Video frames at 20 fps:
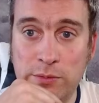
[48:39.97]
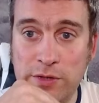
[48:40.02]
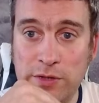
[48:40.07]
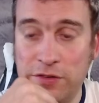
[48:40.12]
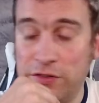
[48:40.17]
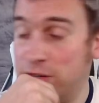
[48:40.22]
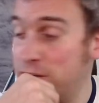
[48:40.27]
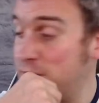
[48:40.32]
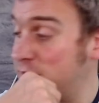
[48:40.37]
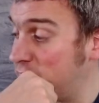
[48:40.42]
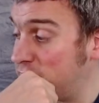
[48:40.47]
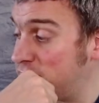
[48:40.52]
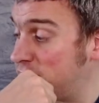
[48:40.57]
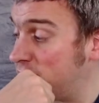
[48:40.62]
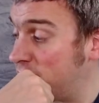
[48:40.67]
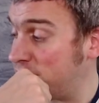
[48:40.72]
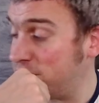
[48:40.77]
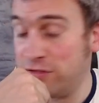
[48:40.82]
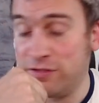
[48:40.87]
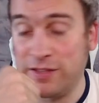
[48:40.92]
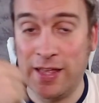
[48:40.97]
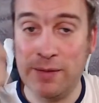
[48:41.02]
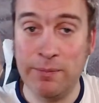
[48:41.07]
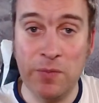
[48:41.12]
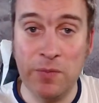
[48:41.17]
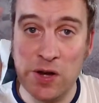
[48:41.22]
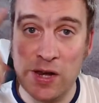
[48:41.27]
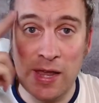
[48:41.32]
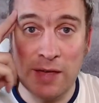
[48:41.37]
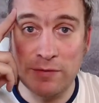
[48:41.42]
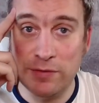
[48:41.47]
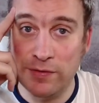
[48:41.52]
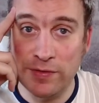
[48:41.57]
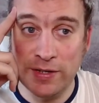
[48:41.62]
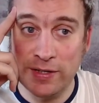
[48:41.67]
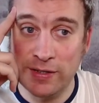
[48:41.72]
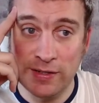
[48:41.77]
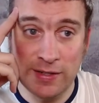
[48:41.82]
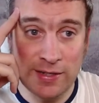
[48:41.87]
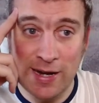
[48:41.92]
Doesn't understand my love of
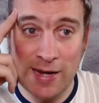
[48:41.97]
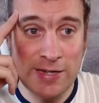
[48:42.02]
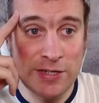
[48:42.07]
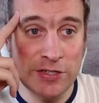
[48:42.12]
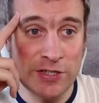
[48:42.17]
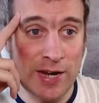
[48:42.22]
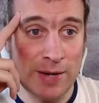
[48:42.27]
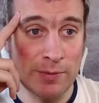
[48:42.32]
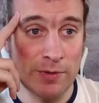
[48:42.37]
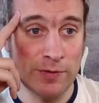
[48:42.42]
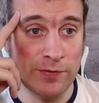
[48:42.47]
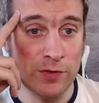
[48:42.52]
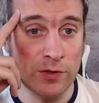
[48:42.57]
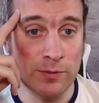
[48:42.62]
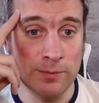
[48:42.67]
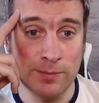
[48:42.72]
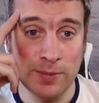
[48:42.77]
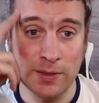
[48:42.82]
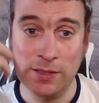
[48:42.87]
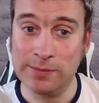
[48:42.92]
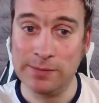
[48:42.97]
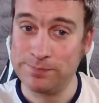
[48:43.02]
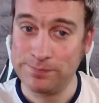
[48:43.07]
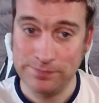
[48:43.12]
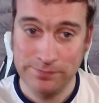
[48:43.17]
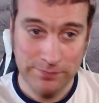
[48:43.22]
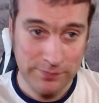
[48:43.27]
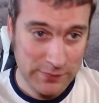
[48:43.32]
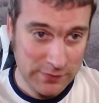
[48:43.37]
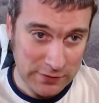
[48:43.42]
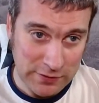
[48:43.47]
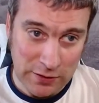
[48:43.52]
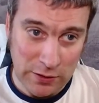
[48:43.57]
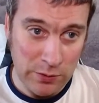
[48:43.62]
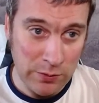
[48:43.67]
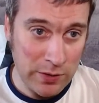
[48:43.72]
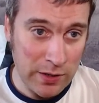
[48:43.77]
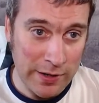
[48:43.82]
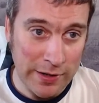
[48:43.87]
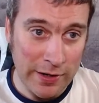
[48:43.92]
it in any shape or form. But
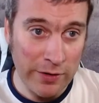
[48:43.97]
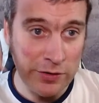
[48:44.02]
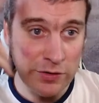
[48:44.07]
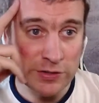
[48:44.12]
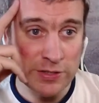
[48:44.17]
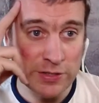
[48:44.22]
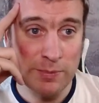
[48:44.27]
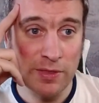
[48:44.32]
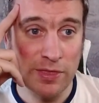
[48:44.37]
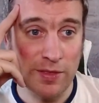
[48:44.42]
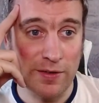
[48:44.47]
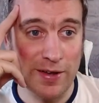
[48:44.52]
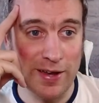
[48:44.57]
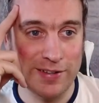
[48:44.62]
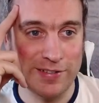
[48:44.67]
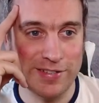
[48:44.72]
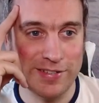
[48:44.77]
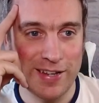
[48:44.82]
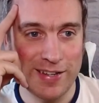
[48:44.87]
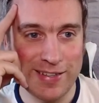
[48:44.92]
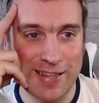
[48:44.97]
Luke, I know you sympathise.